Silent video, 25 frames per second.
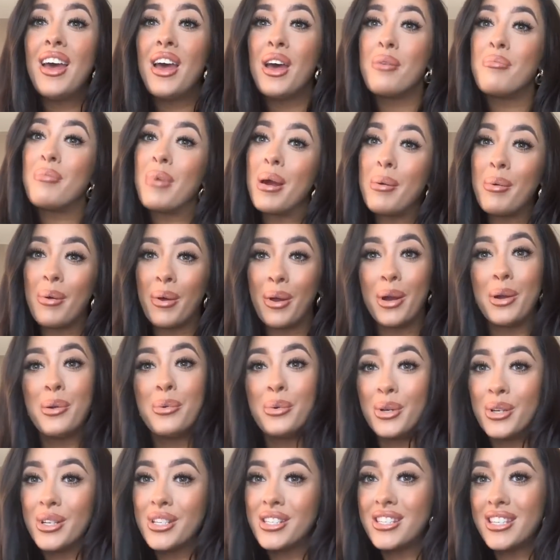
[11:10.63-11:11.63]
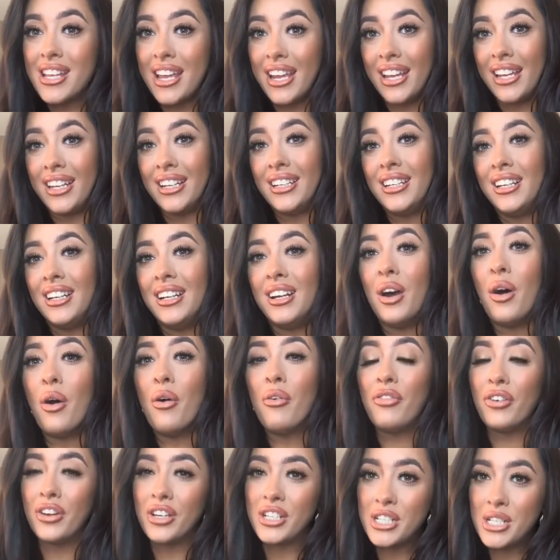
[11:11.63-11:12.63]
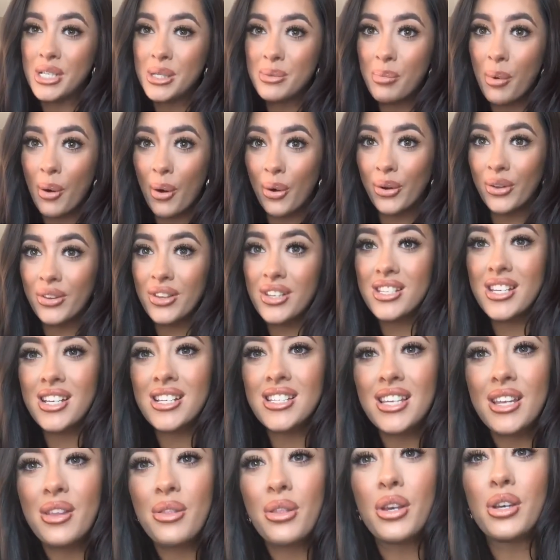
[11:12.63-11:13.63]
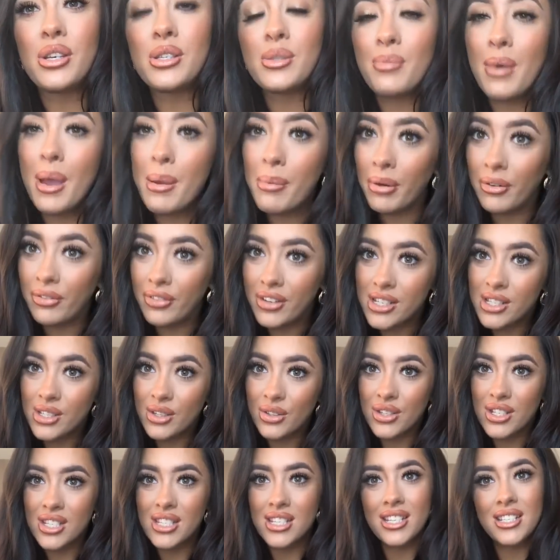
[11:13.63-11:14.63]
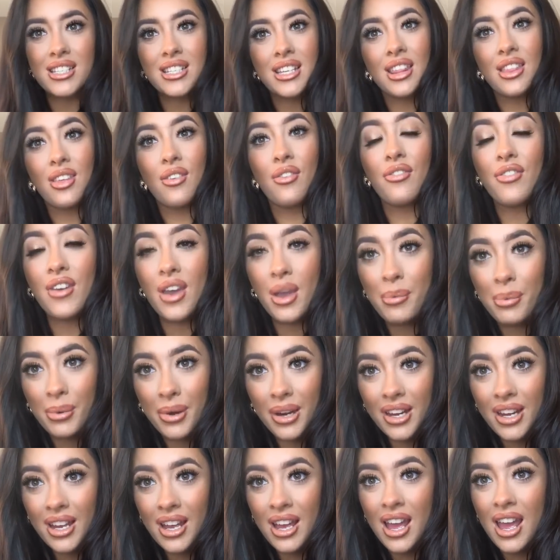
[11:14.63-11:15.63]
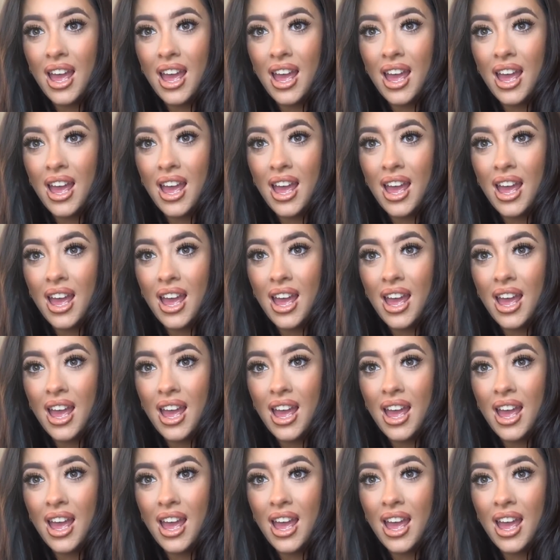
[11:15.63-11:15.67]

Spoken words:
my brother was saying hopefully she's born on the 16th, because my birthday is on the 16th of February